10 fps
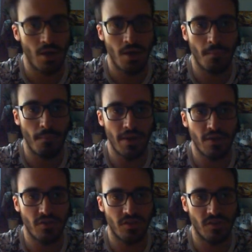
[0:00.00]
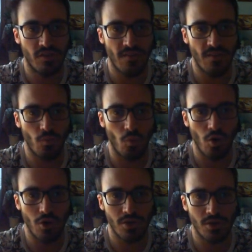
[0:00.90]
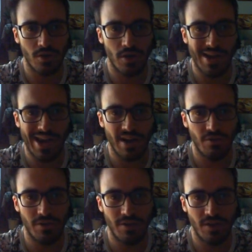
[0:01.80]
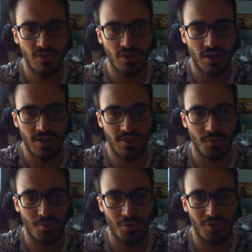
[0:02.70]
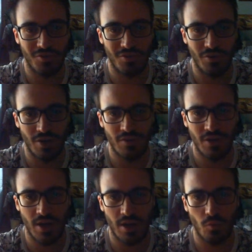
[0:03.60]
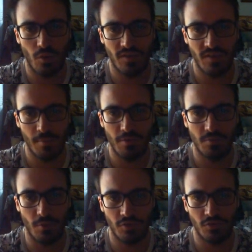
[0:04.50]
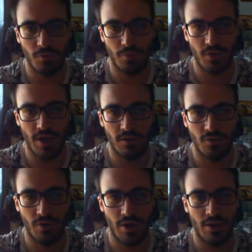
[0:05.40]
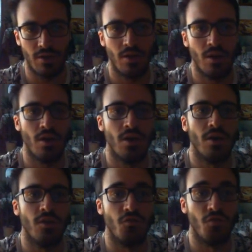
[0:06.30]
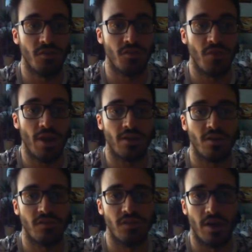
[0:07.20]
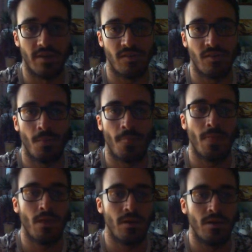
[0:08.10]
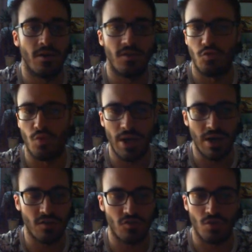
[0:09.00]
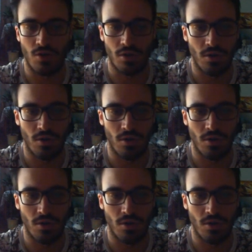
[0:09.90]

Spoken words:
Banish 7 War Heritage cards from your graveyard. Add one Cyber's monster from your deck to your hand. The first effect is nuts. It's really strong.